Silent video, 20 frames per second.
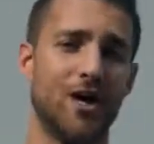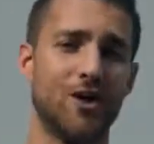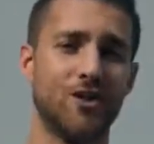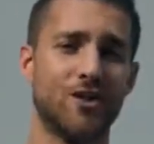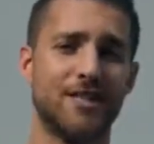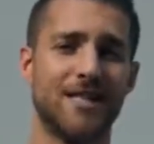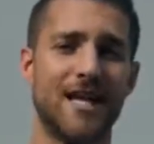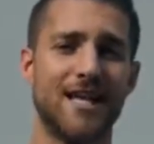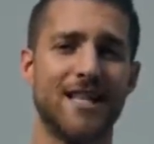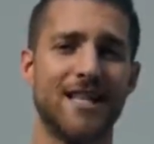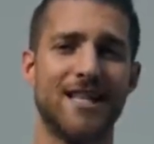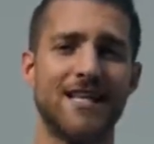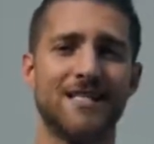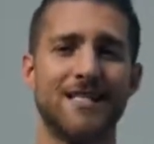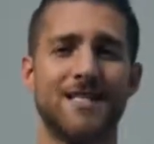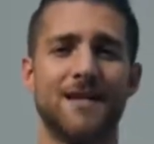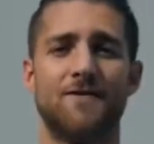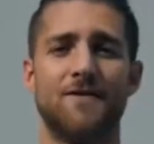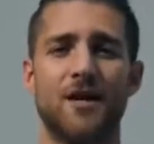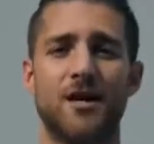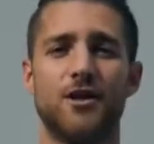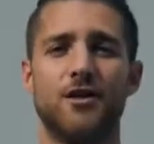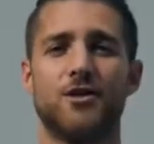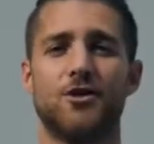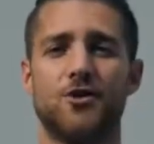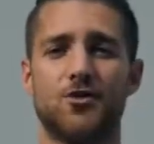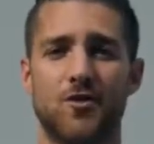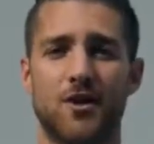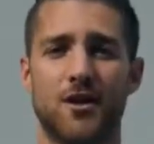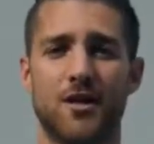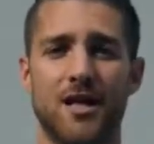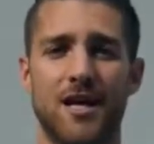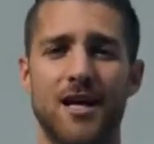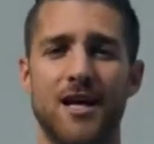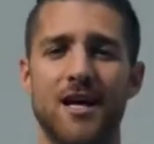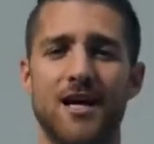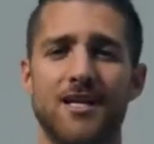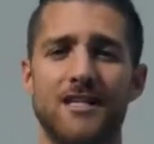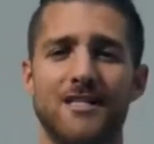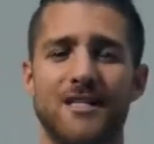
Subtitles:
Understand that this is a video strictly